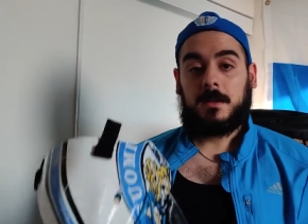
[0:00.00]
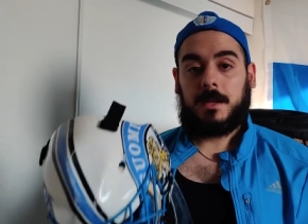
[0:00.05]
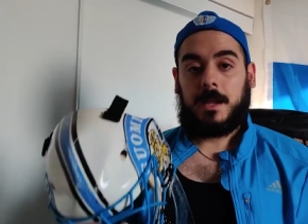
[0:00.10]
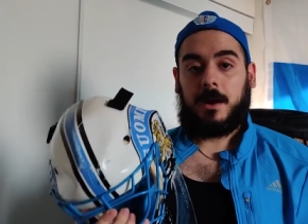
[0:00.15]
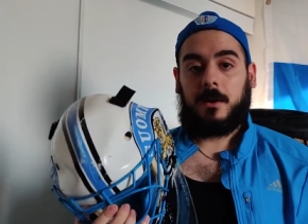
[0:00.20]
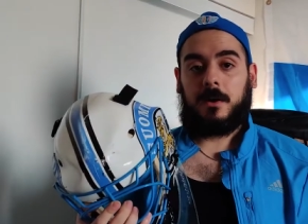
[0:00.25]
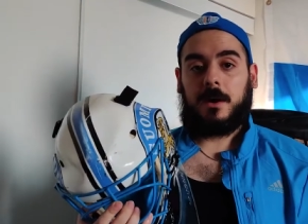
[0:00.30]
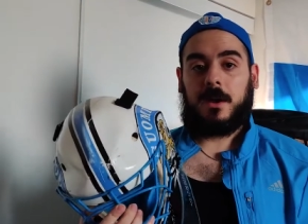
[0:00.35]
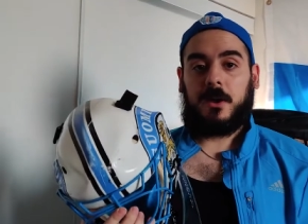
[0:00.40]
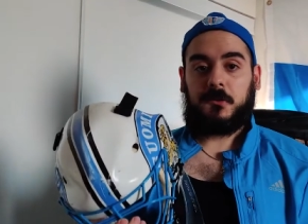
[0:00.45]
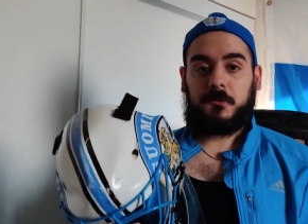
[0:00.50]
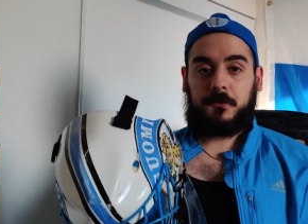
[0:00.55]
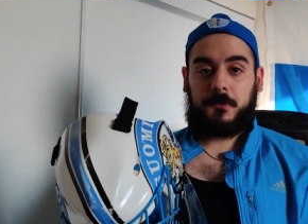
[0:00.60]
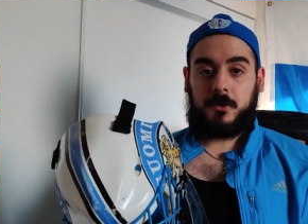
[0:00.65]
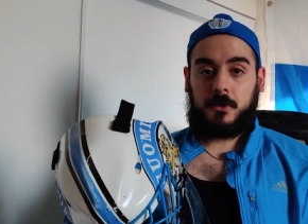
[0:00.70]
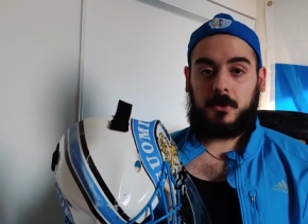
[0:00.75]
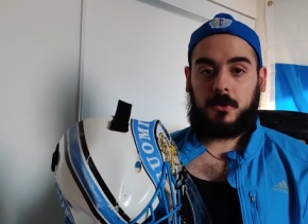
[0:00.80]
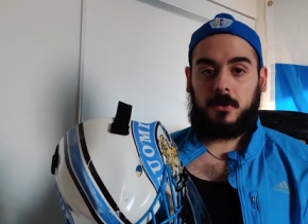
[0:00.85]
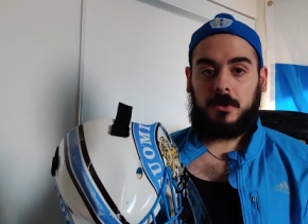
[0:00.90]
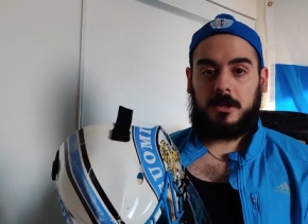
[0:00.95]
Now, as for
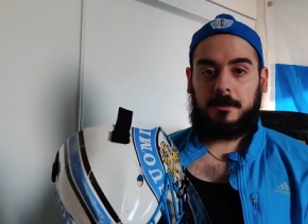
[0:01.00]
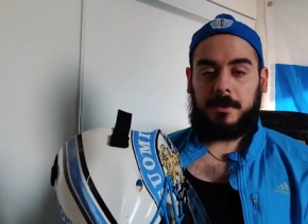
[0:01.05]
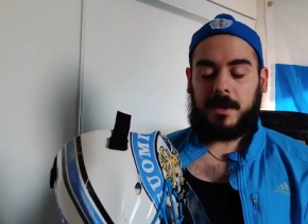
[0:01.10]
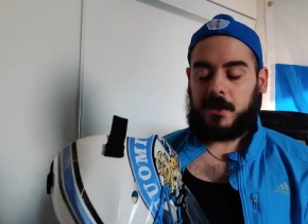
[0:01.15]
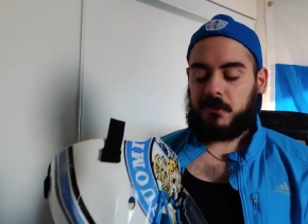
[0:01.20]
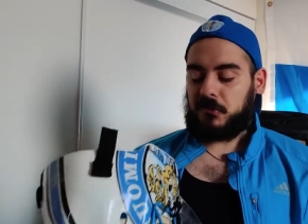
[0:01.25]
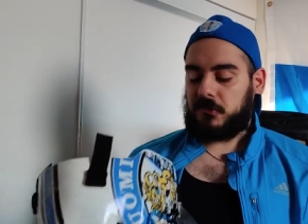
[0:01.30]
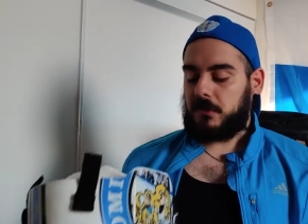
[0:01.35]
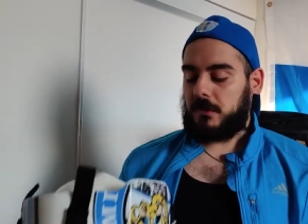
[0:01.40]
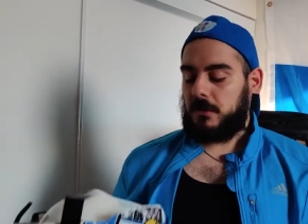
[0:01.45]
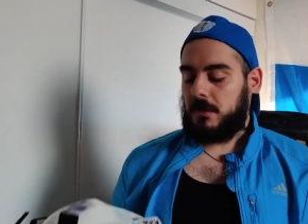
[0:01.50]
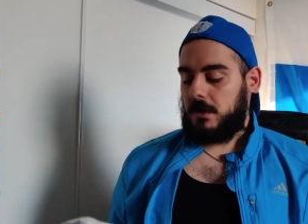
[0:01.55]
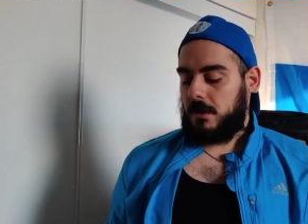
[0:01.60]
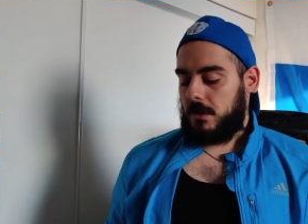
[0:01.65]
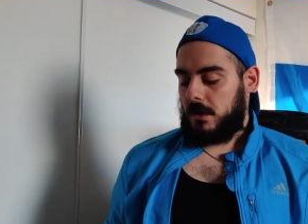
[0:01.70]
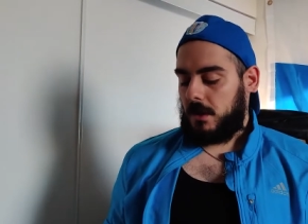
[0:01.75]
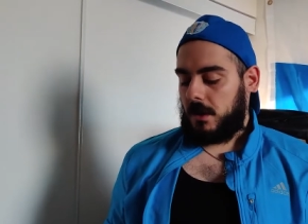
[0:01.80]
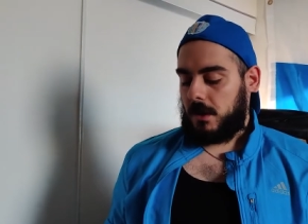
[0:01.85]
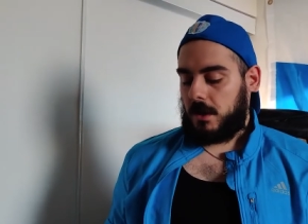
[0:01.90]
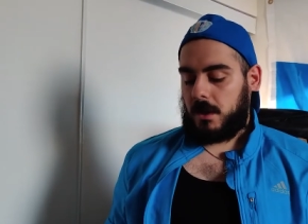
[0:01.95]
your goalie mask,
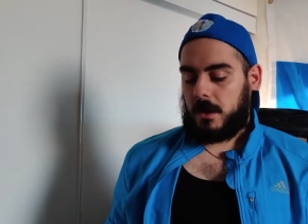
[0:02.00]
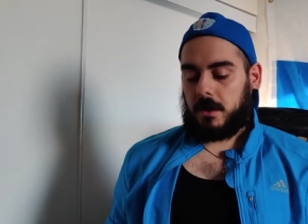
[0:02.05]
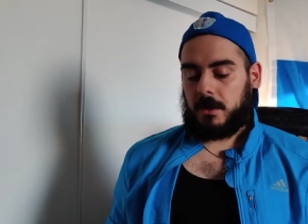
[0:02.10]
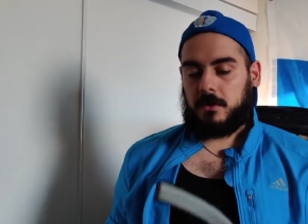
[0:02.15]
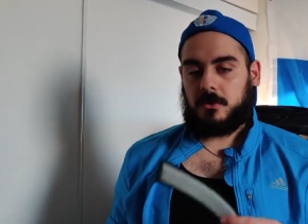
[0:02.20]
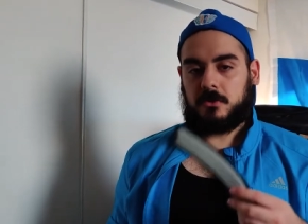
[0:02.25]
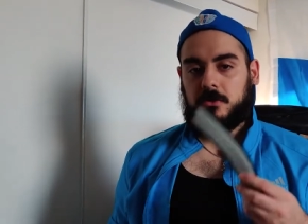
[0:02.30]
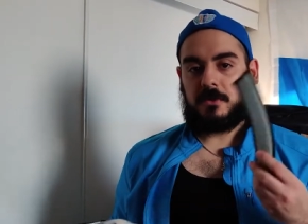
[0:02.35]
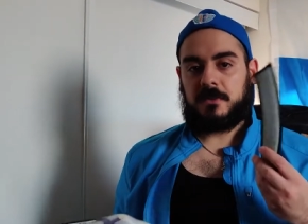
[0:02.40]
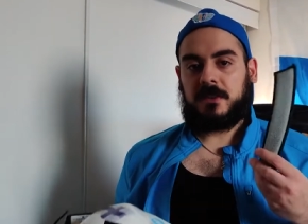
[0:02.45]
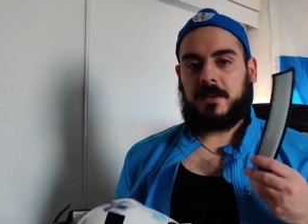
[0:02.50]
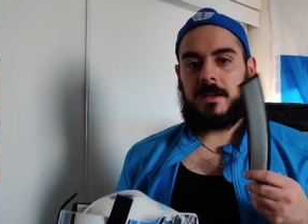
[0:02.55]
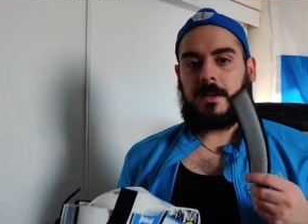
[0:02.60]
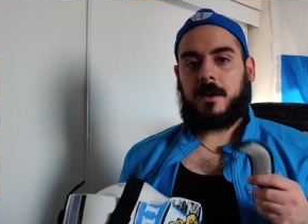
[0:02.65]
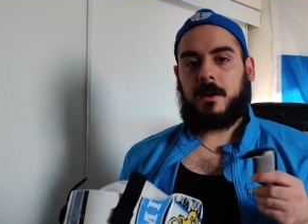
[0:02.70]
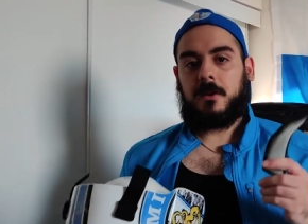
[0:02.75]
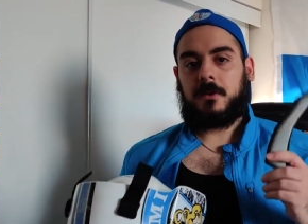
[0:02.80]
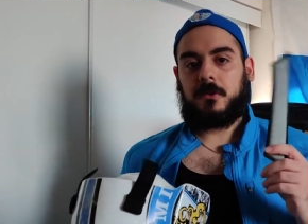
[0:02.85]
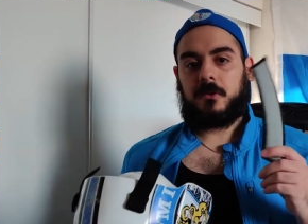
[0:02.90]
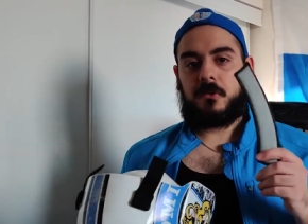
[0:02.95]
you should take
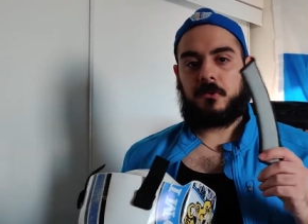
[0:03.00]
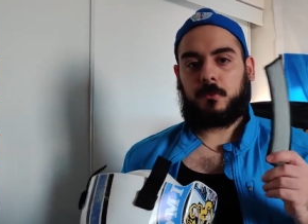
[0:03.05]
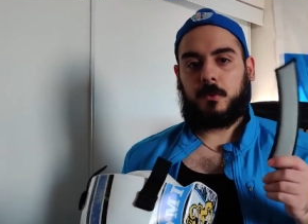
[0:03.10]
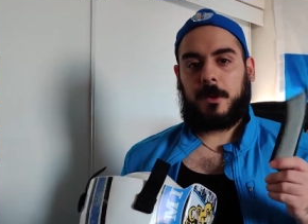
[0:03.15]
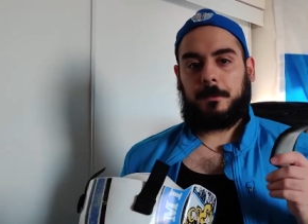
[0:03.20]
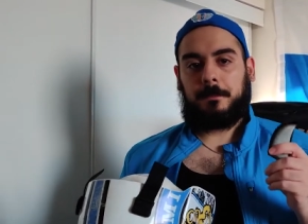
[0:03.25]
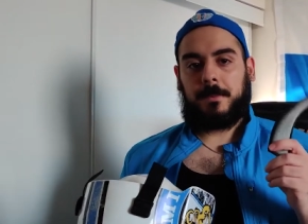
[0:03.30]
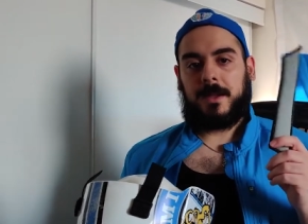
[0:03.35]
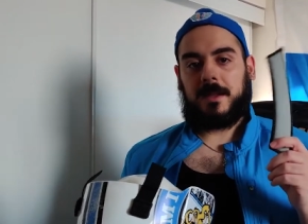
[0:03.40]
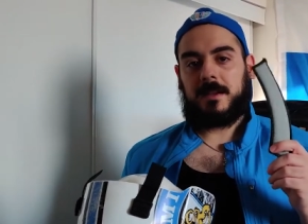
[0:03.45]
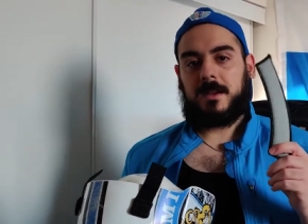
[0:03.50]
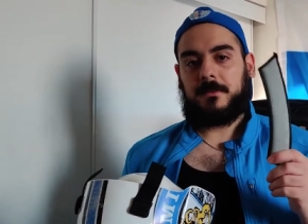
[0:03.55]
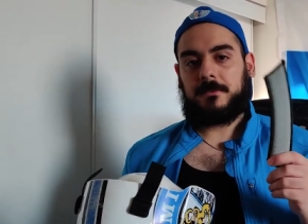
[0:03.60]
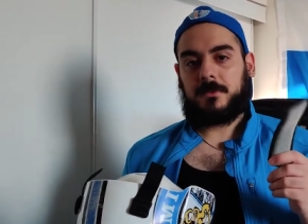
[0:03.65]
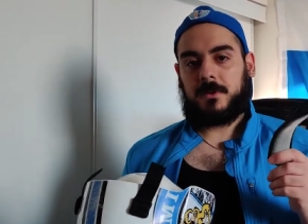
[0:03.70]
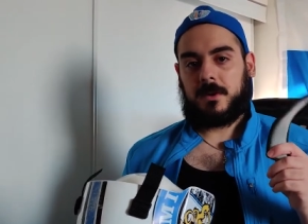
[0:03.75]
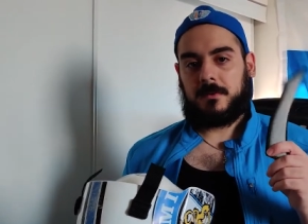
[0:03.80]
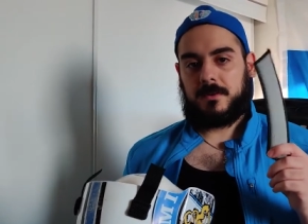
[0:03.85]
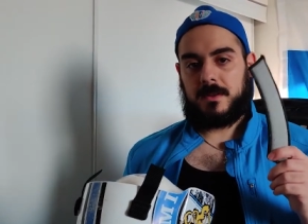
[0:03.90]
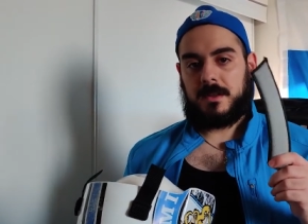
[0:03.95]
out your sweatband
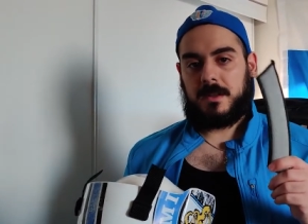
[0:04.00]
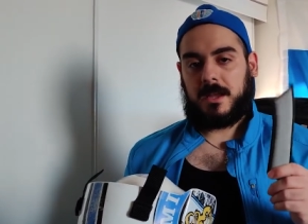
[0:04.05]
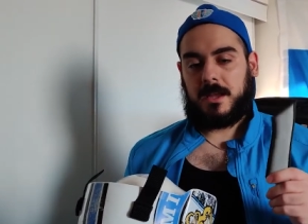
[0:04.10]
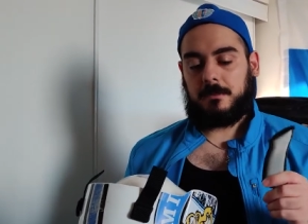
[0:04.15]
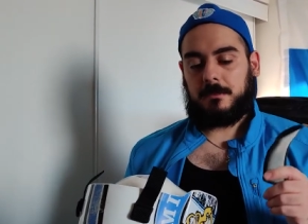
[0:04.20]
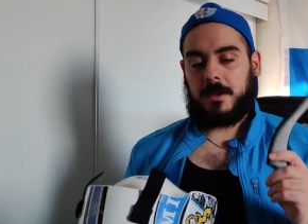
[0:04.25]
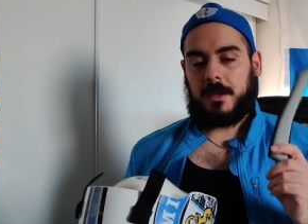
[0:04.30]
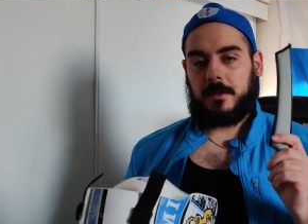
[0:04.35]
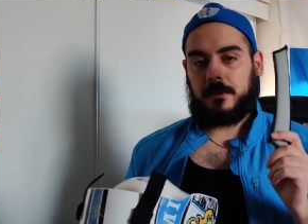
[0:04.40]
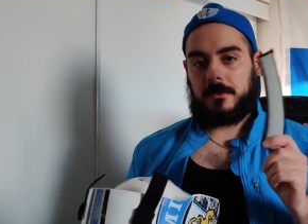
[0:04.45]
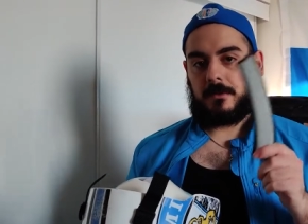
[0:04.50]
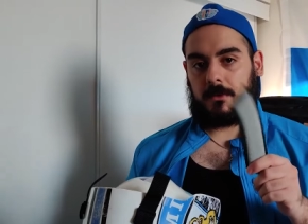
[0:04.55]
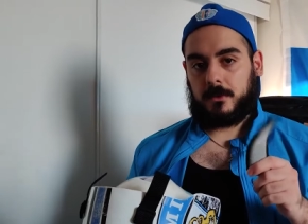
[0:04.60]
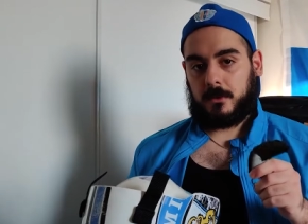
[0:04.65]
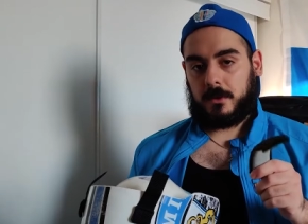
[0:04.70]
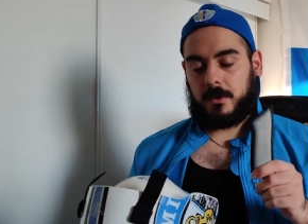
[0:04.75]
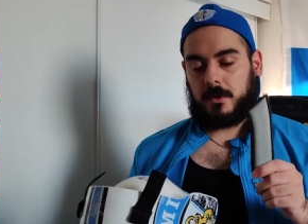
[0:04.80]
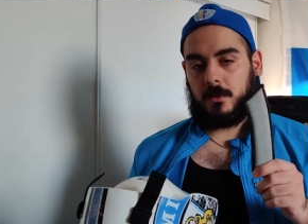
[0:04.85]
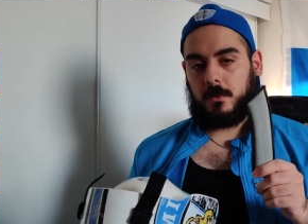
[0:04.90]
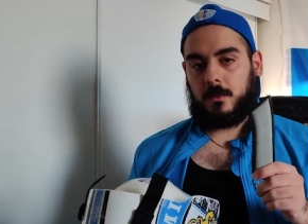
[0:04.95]
after every game and throw
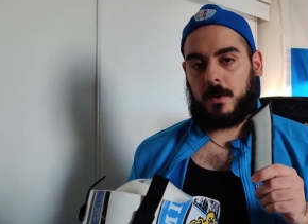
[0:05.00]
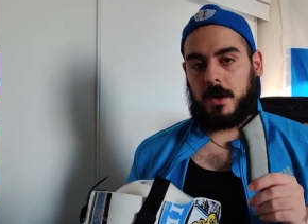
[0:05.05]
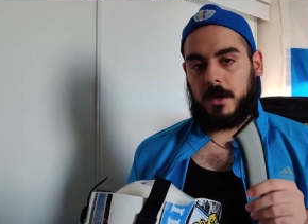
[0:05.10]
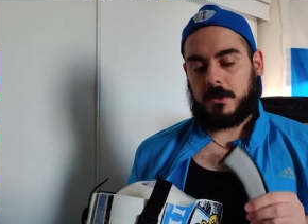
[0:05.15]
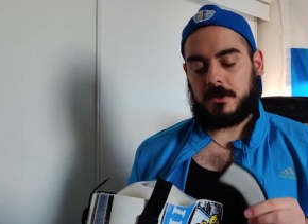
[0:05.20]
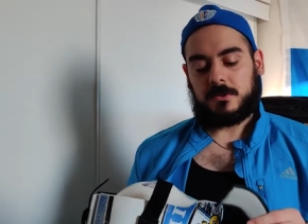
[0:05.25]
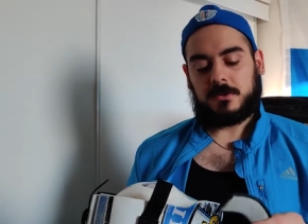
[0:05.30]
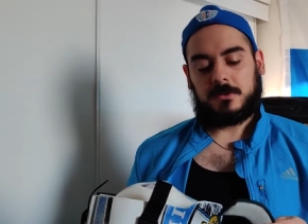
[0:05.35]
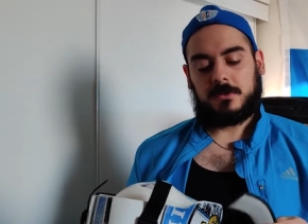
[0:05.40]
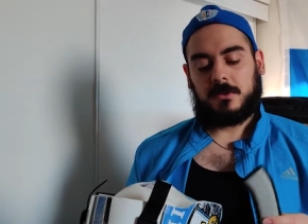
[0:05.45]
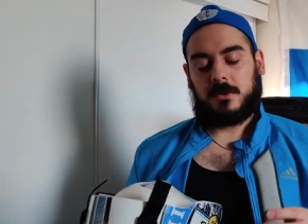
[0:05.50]
it in the wash.